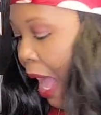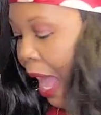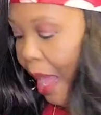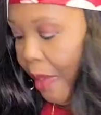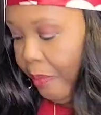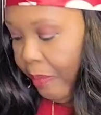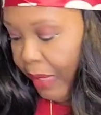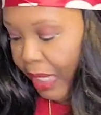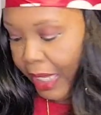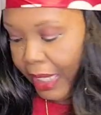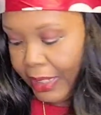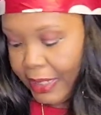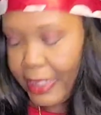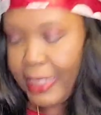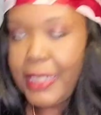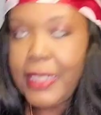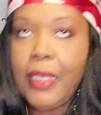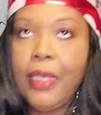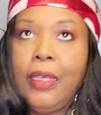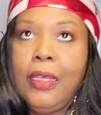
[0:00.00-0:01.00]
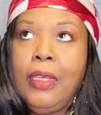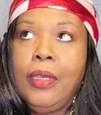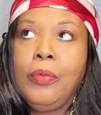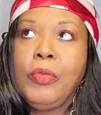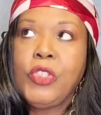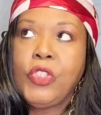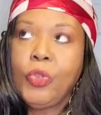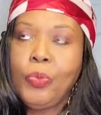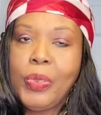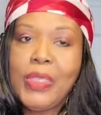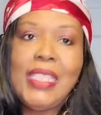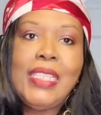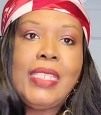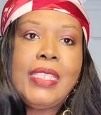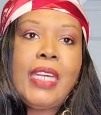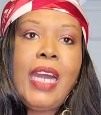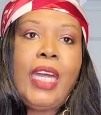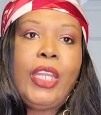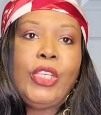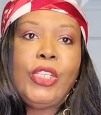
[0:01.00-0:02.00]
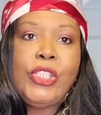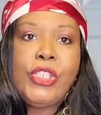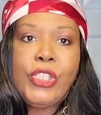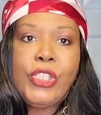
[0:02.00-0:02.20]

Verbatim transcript: I made some Zuppa Toscana